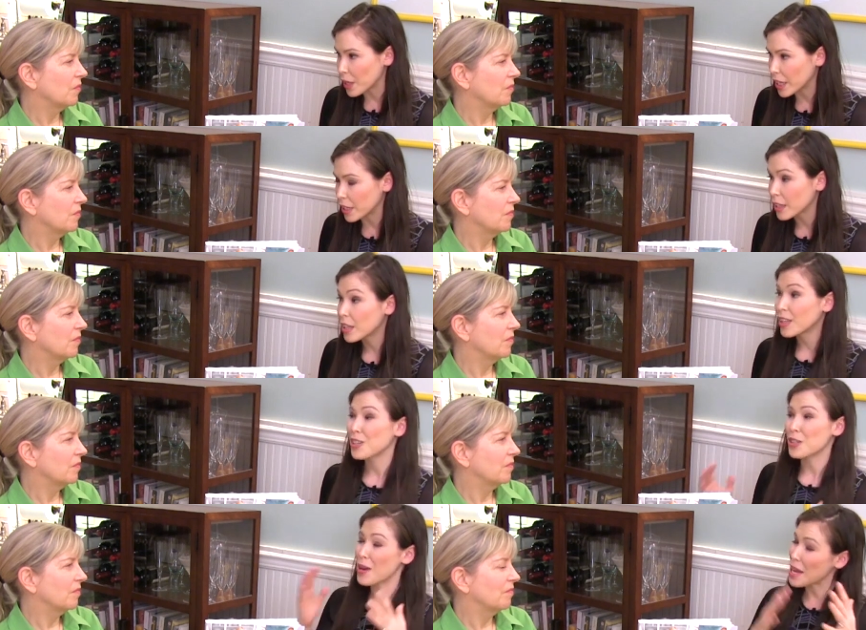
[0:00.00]
Speaker 1: been
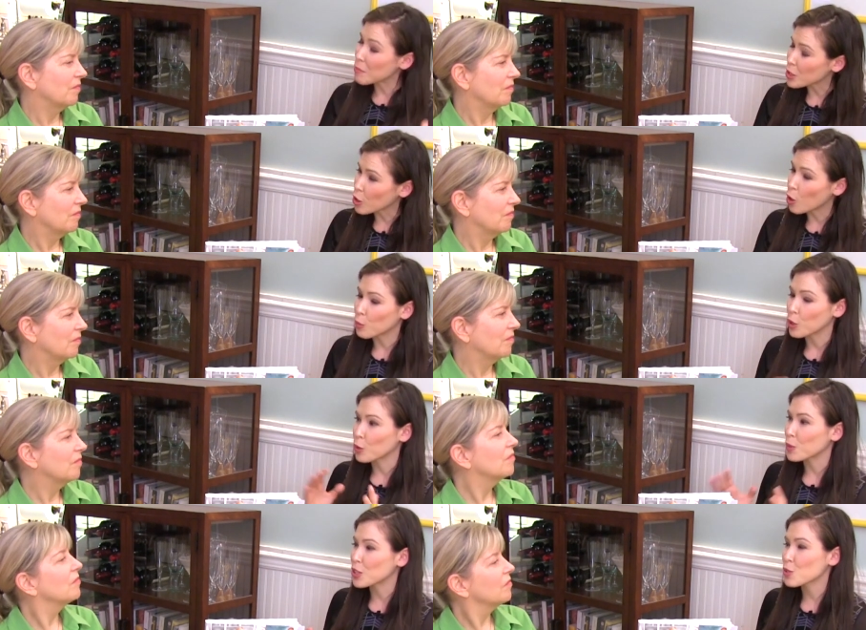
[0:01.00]
you know, aimed at the home
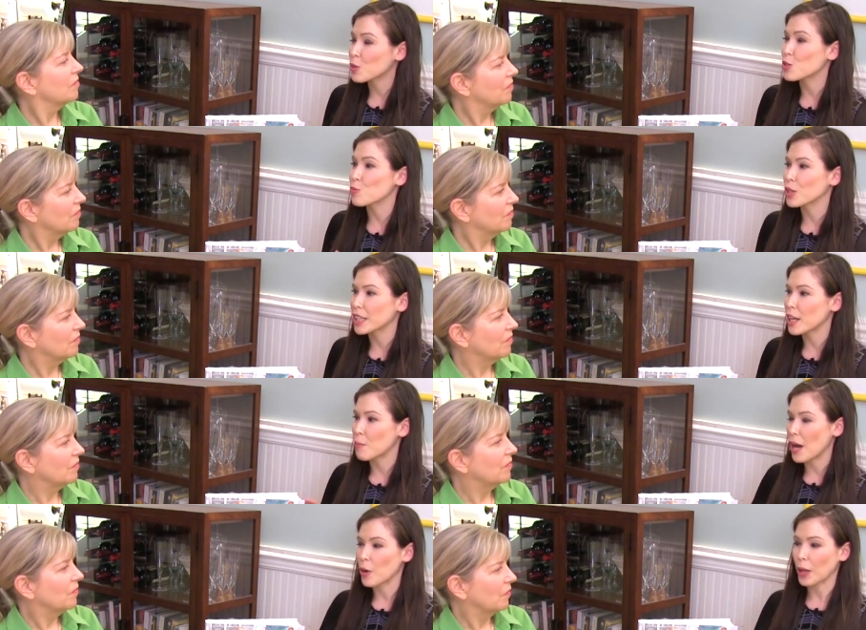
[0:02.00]
cook, but this one is really
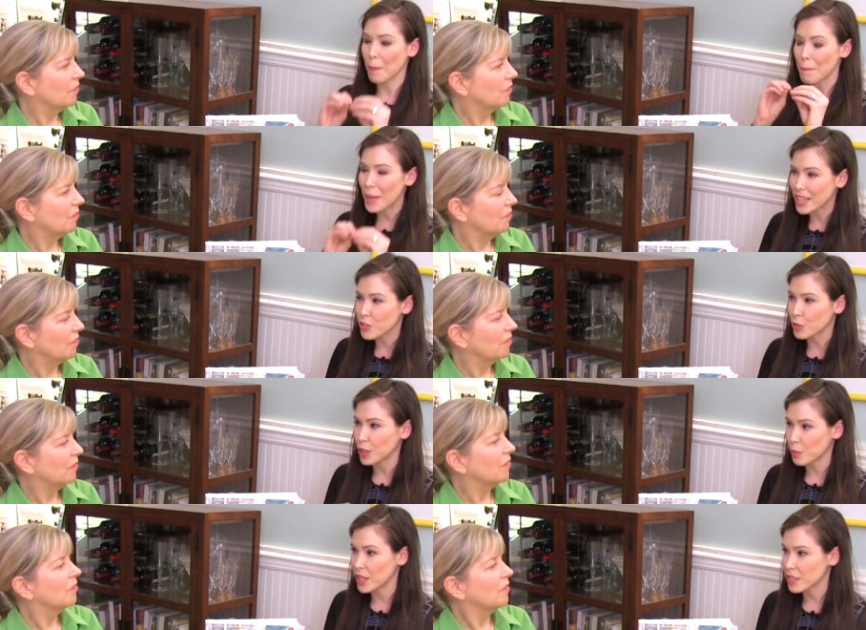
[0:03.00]
about like
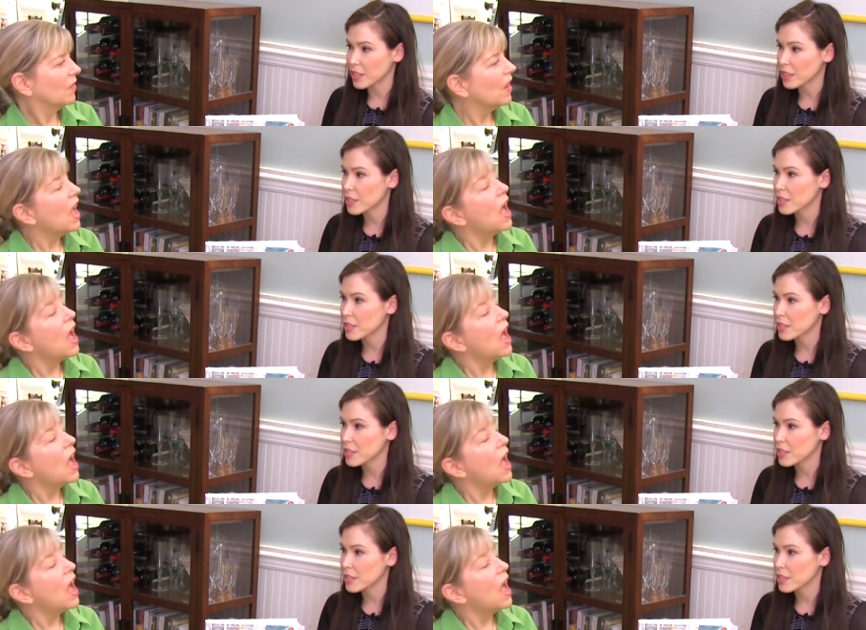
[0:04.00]
mastering the basics.